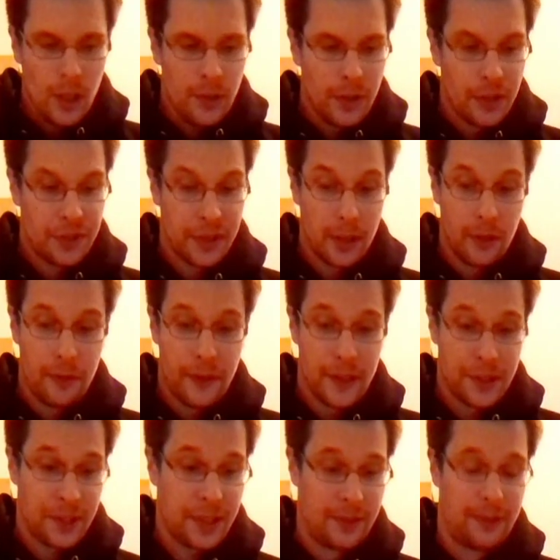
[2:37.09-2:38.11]
The
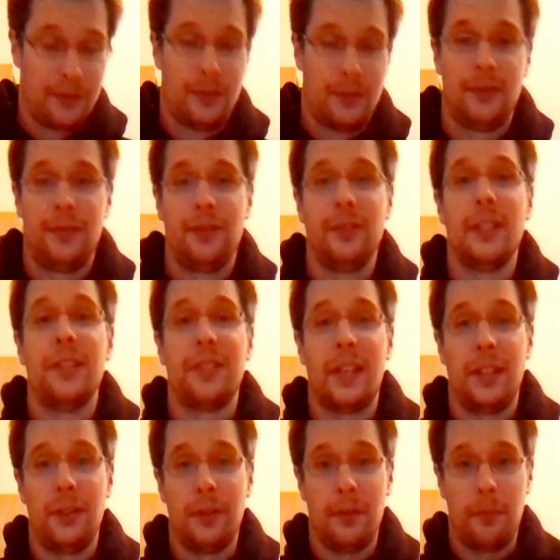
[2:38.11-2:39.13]
surface, let's get
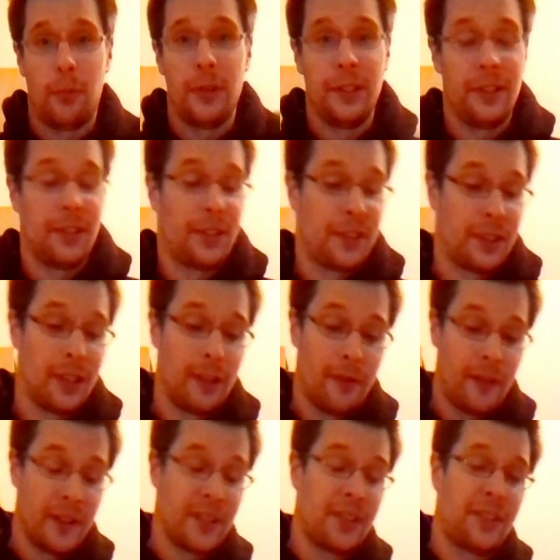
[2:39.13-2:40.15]
to the point. The
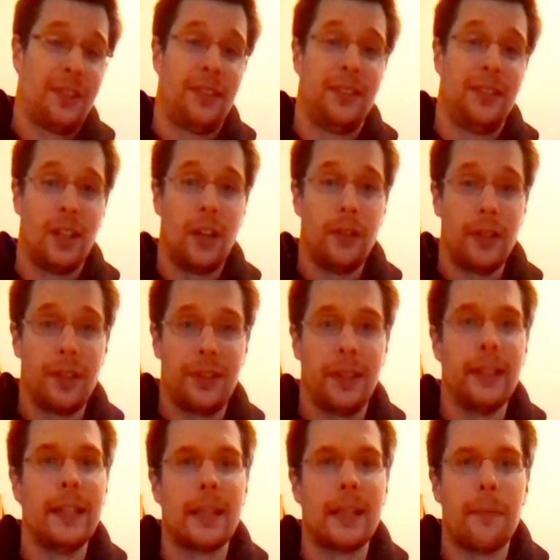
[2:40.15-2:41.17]
surface on this
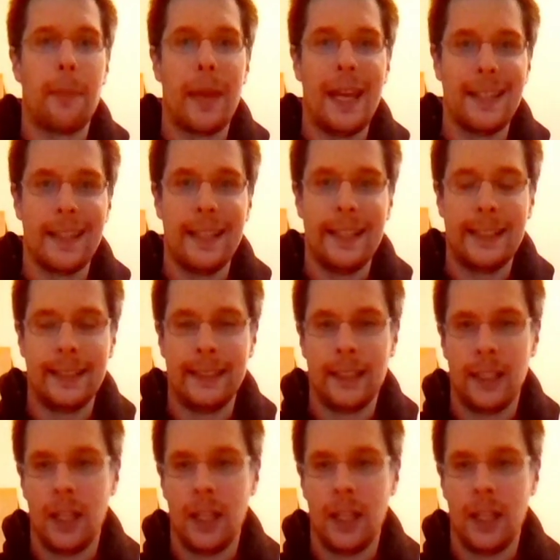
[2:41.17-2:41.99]
thing is amazing.